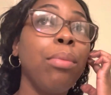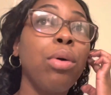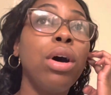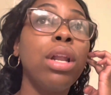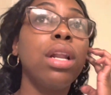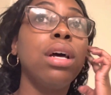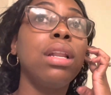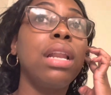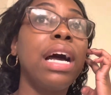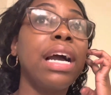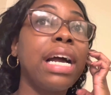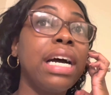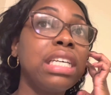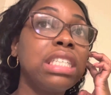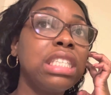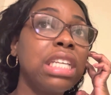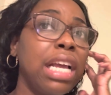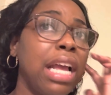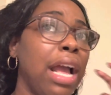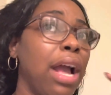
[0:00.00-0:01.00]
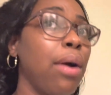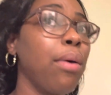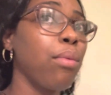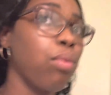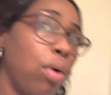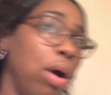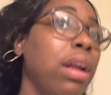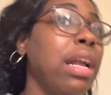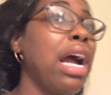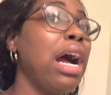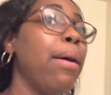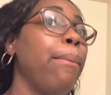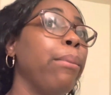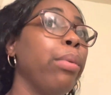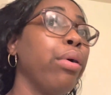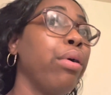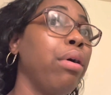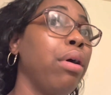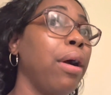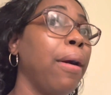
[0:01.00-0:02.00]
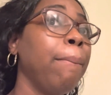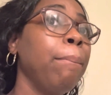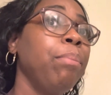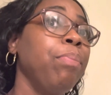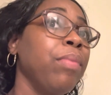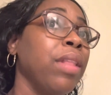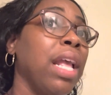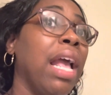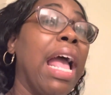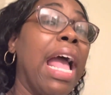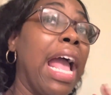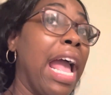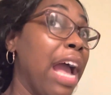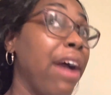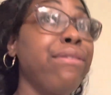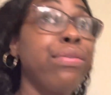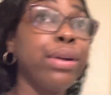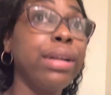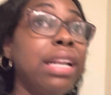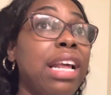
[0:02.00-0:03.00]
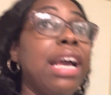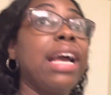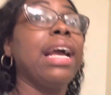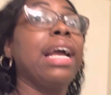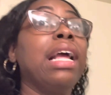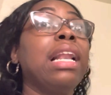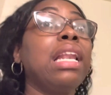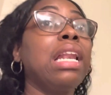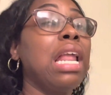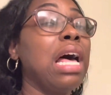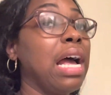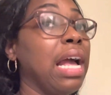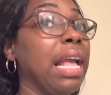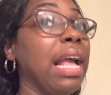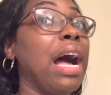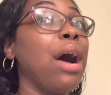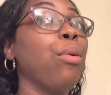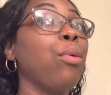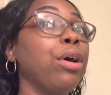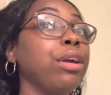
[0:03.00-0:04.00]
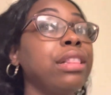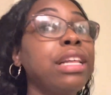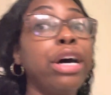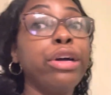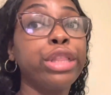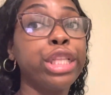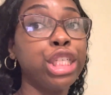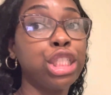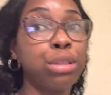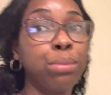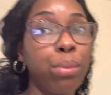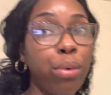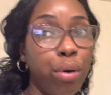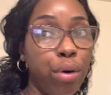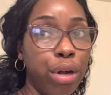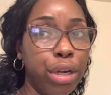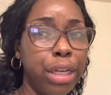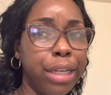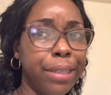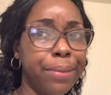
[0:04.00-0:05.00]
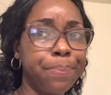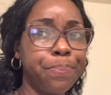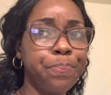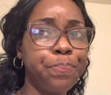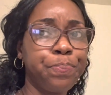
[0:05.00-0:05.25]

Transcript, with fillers: going to, like I said, work out more every day. Like I worked out this morning.